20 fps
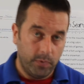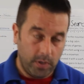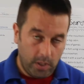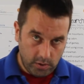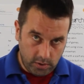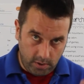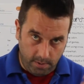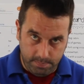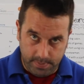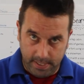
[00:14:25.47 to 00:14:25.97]

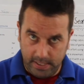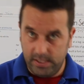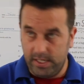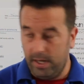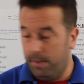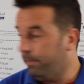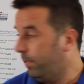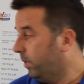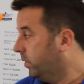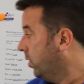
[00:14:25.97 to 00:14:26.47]
Something
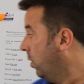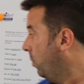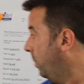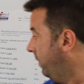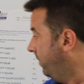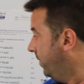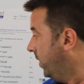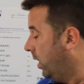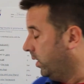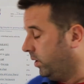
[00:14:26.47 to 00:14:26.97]
simple. So
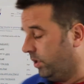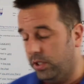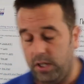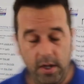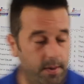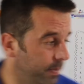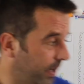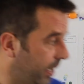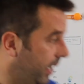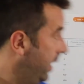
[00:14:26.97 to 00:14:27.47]
we've got
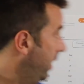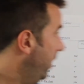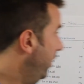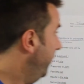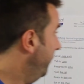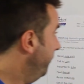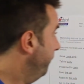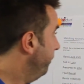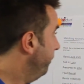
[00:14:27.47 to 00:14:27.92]
some here.